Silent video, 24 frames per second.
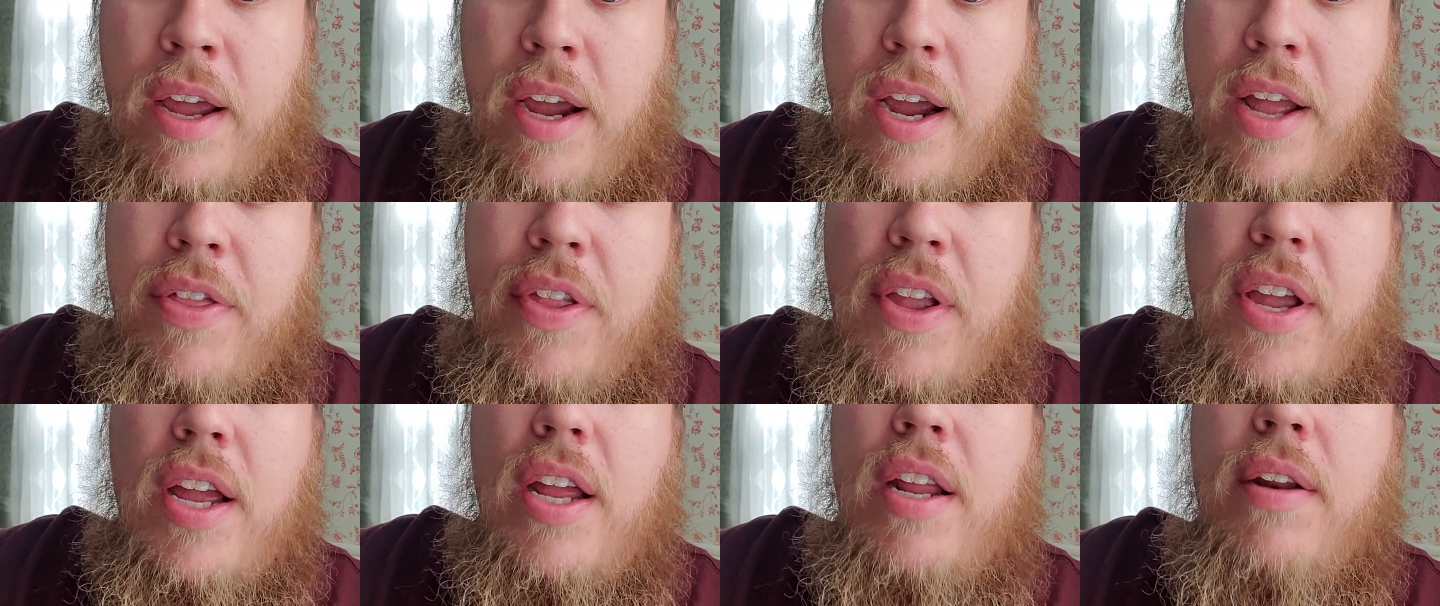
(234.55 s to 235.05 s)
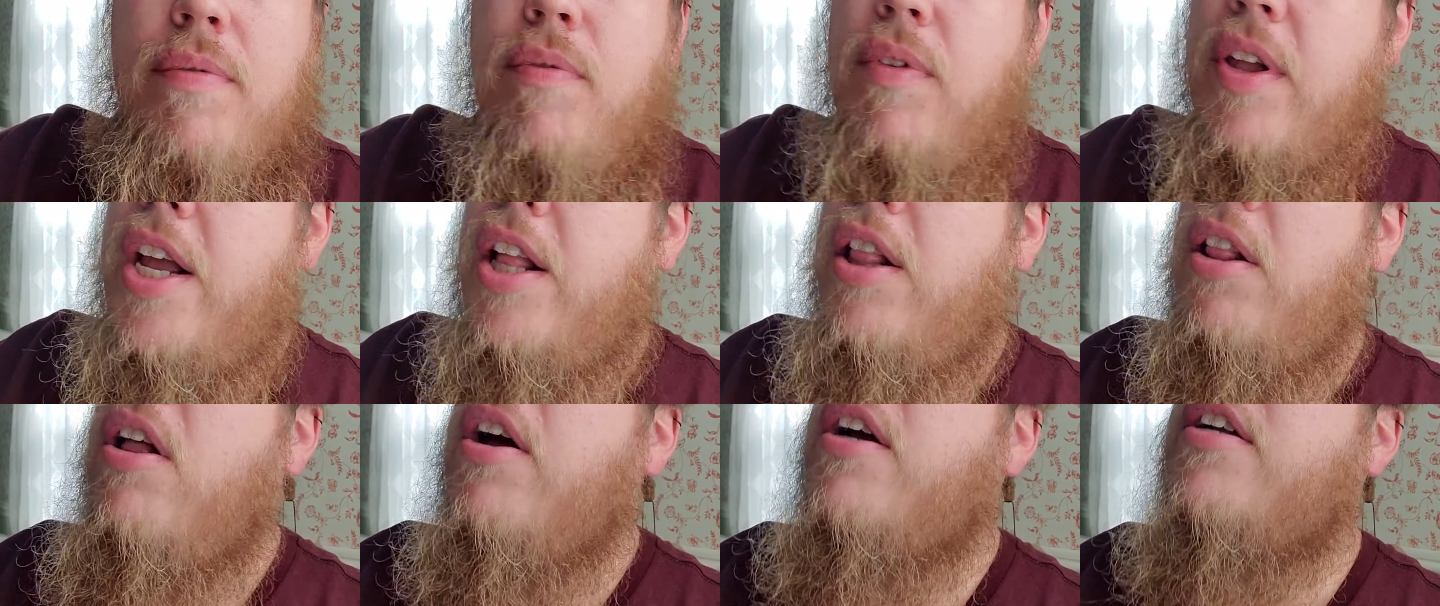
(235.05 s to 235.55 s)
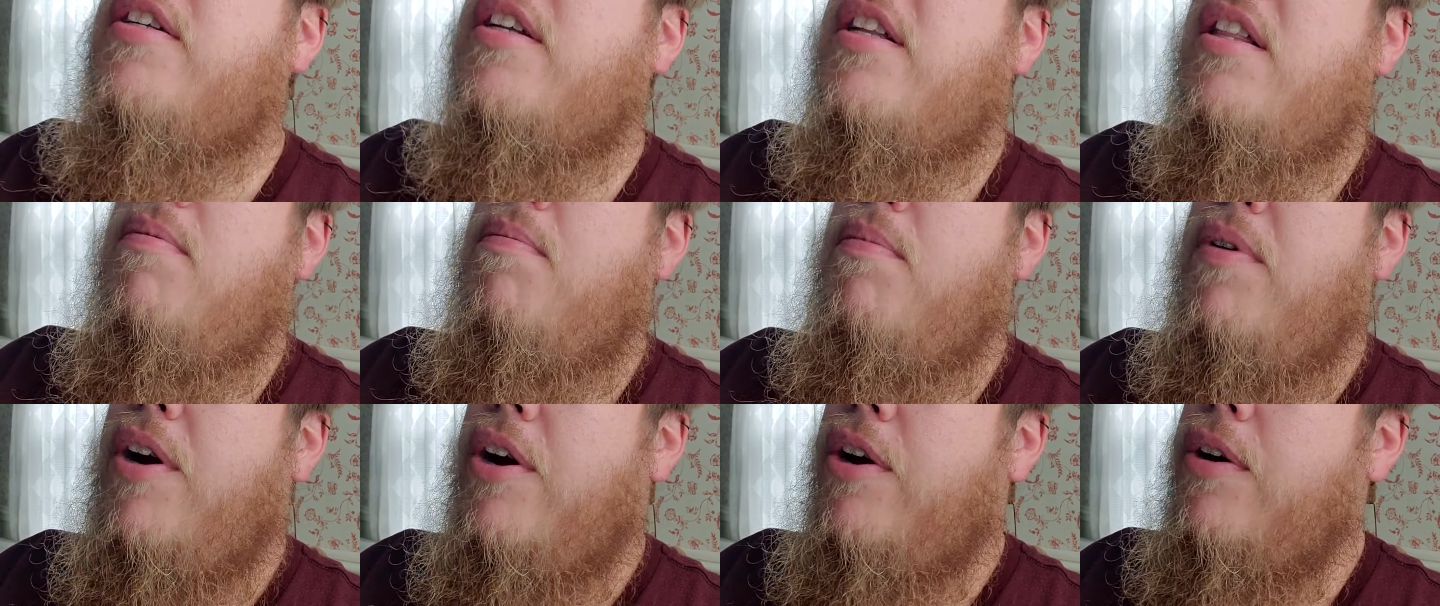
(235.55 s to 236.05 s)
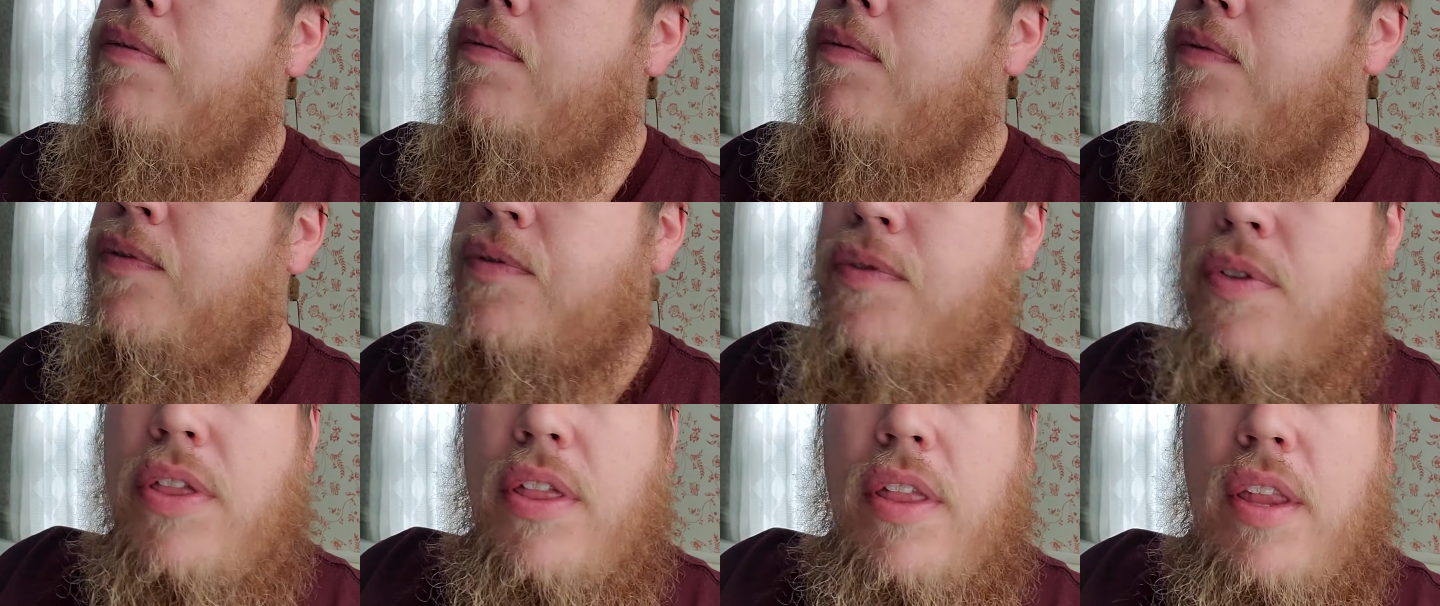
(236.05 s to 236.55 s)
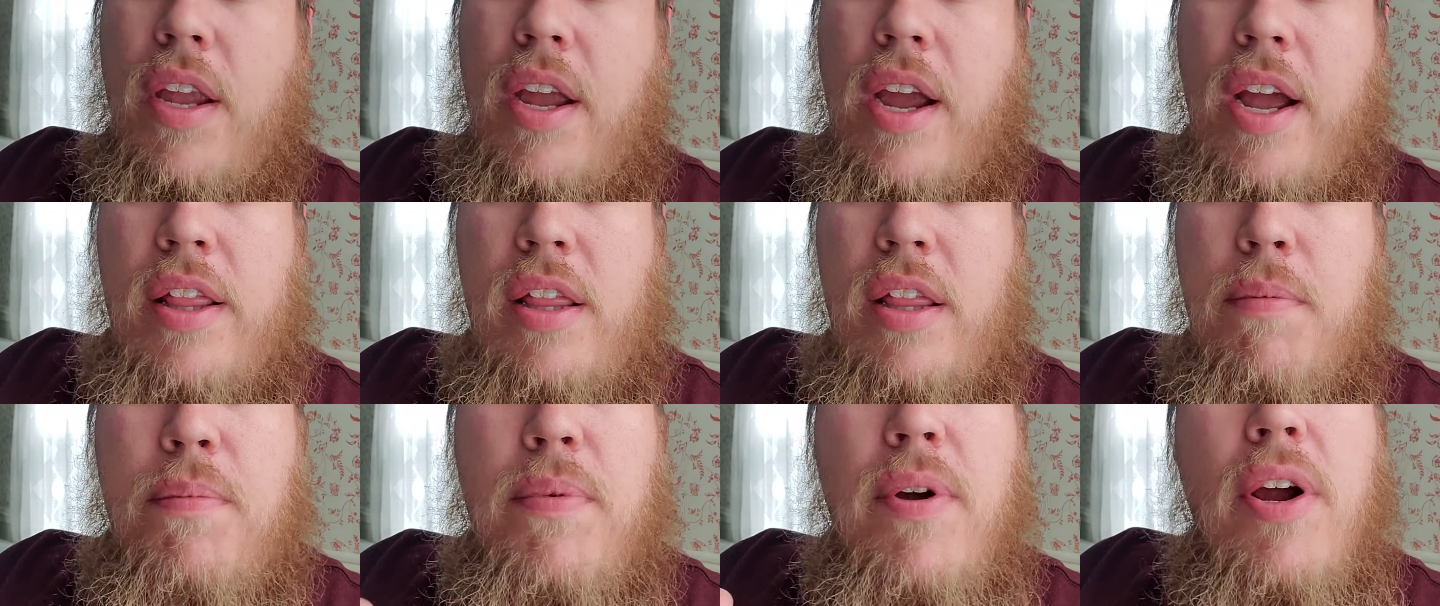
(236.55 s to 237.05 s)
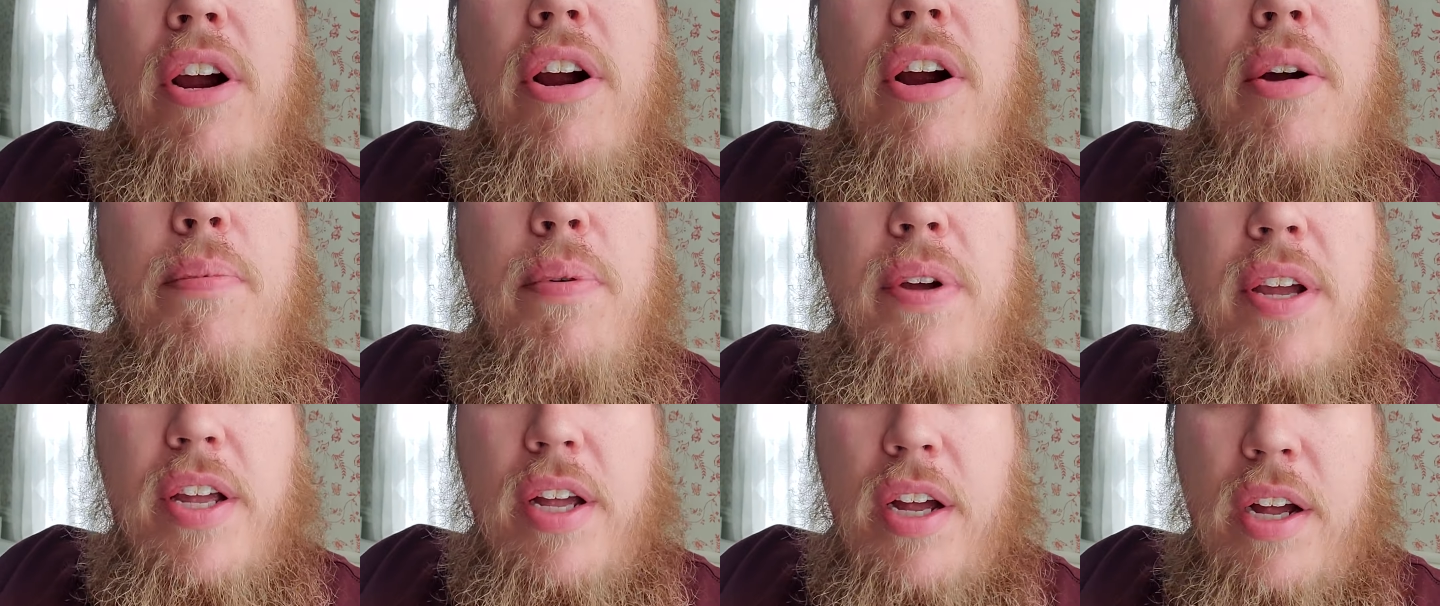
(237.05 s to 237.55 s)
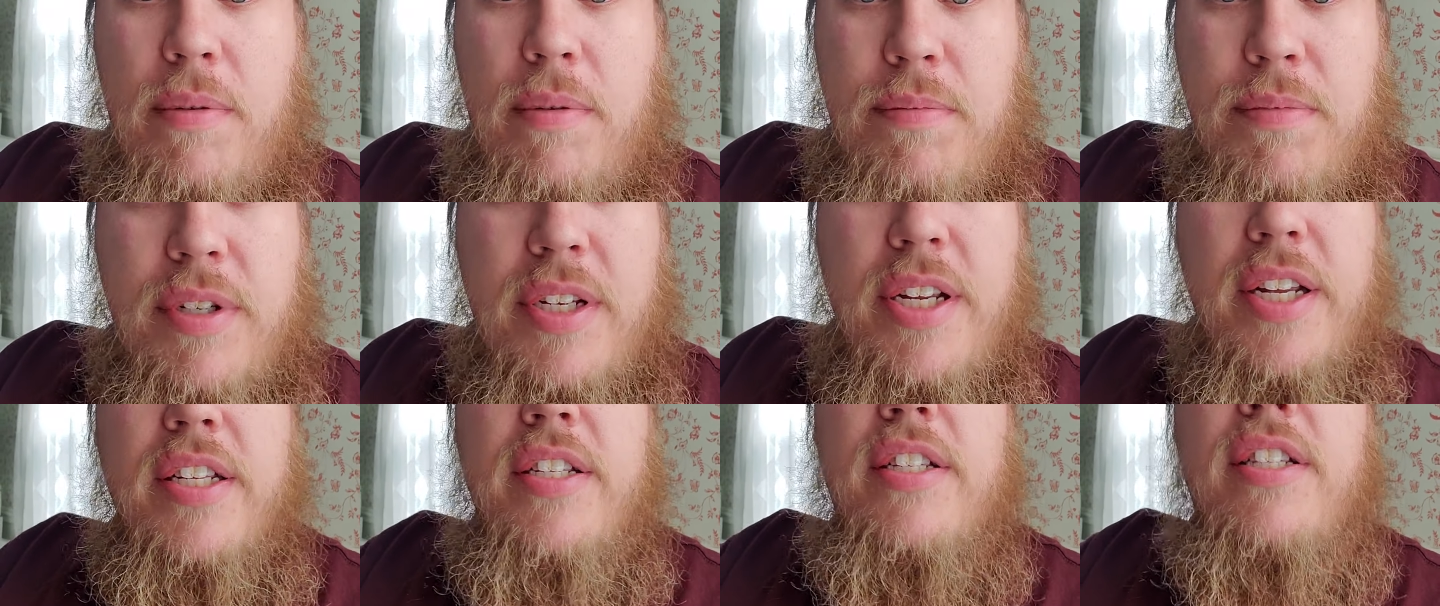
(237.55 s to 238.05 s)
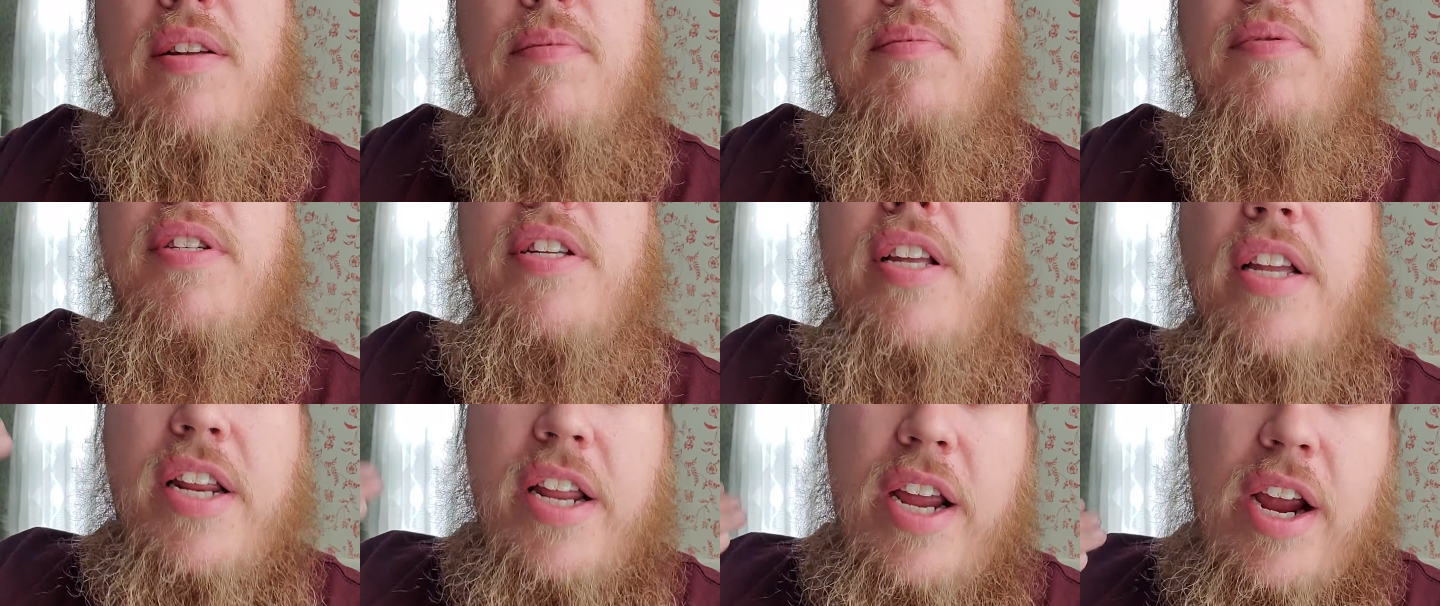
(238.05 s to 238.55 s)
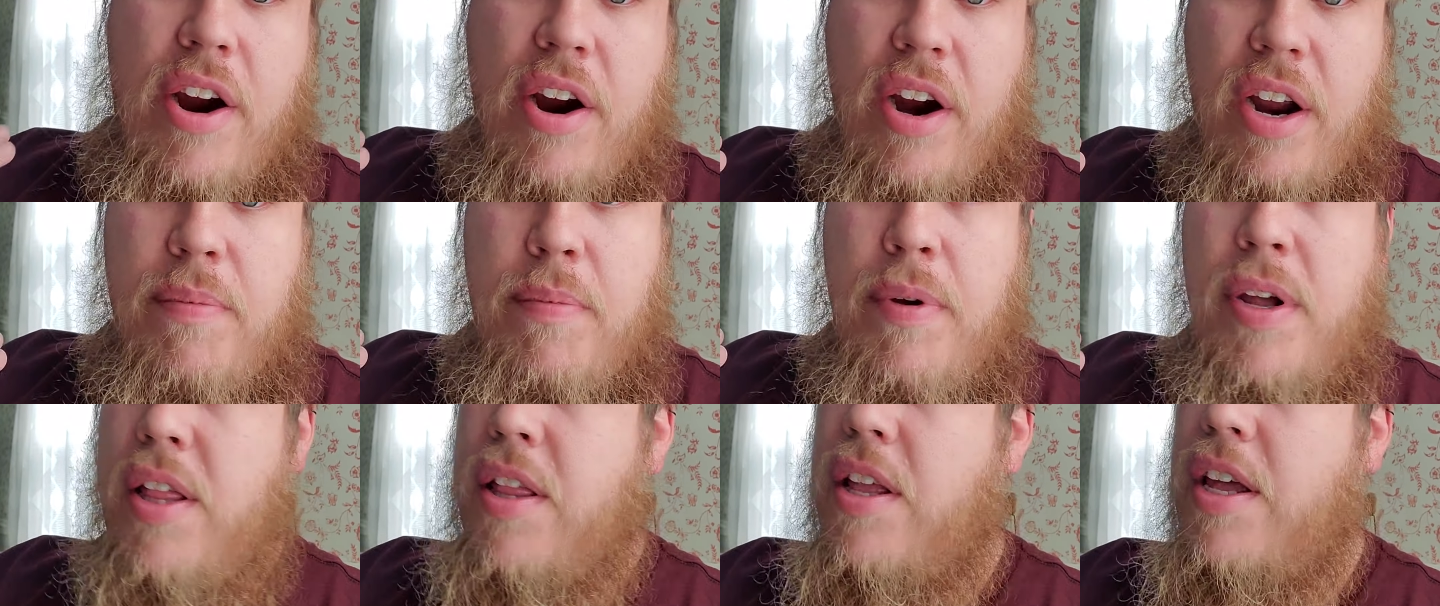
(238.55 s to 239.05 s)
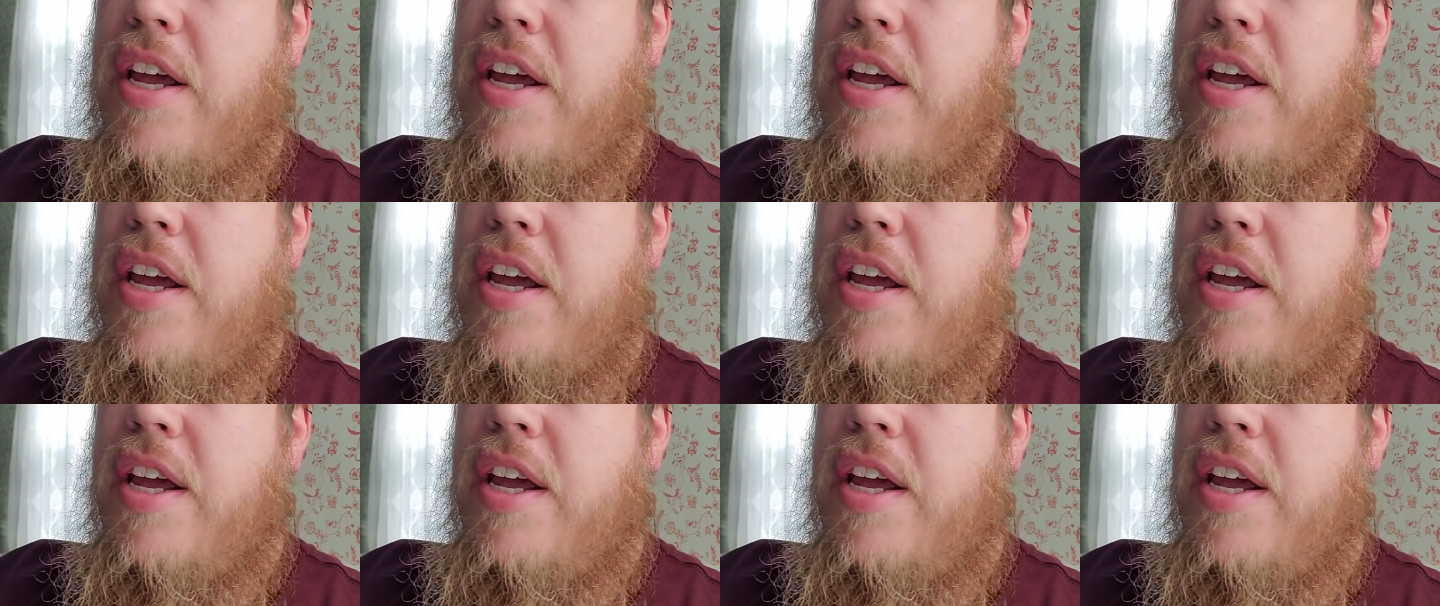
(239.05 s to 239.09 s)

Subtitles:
And then he looks in the mirror, and the mirror becomes his subsidiary, meaning that